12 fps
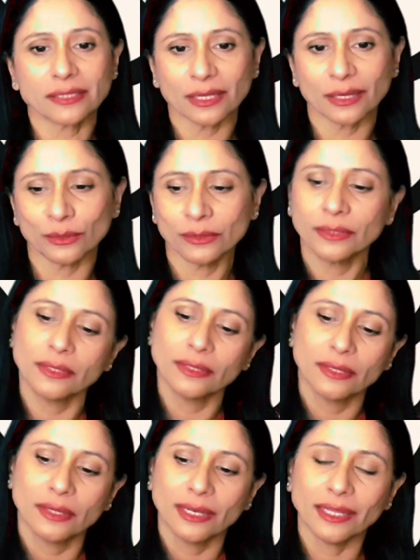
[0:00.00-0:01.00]
So
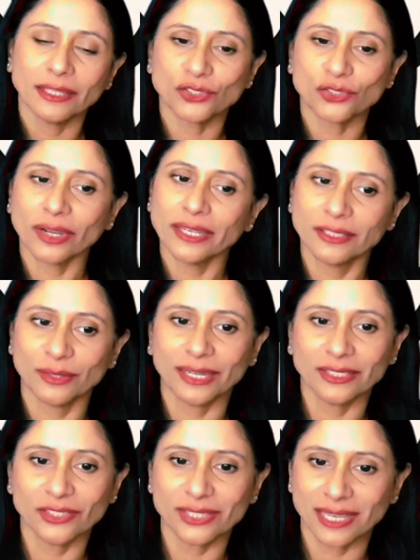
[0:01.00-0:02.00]
let's try to
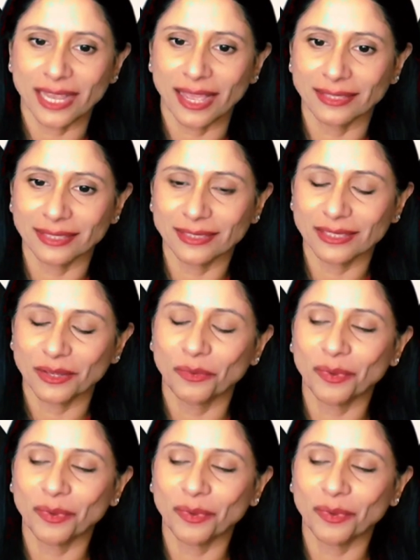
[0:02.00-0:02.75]
understand it.